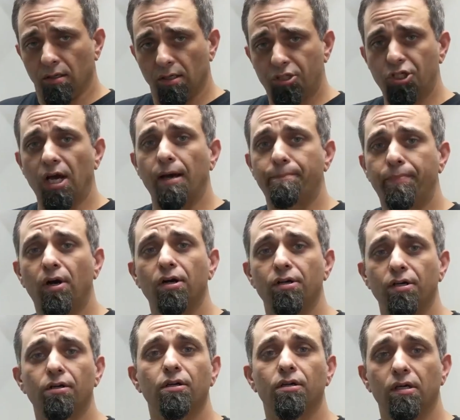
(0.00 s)
shop
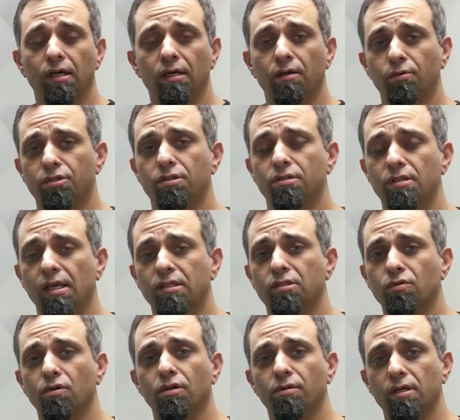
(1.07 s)
partner, uh, which is next
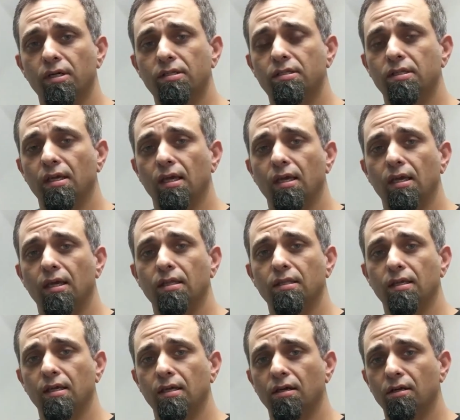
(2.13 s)
door to us. And
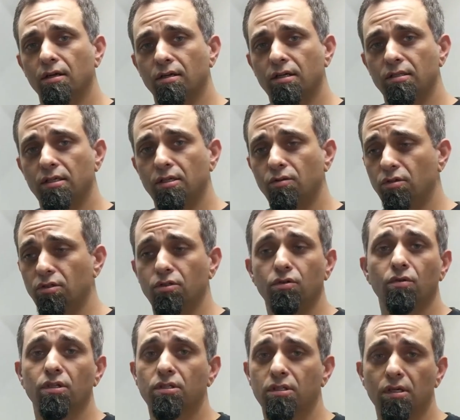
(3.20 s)
they are continuing to
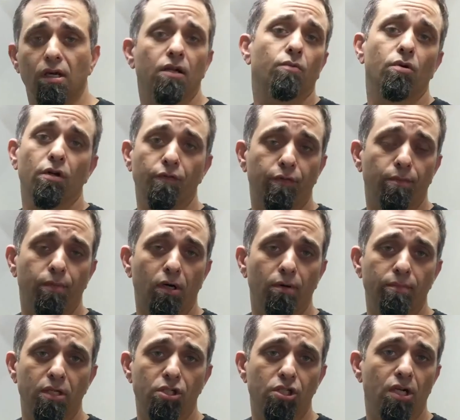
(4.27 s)
do a ton of work for Palm
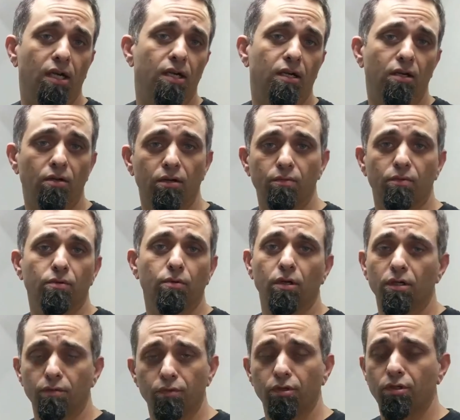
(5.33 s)
Beach Dyno, and we're
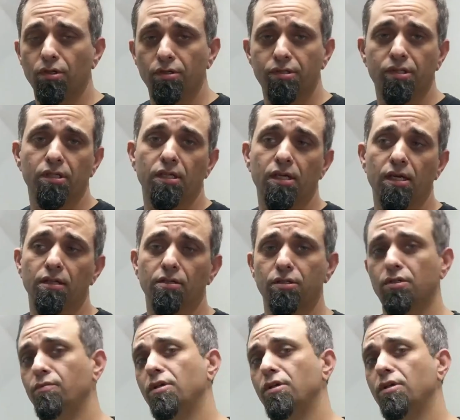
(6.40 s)
working real closely together so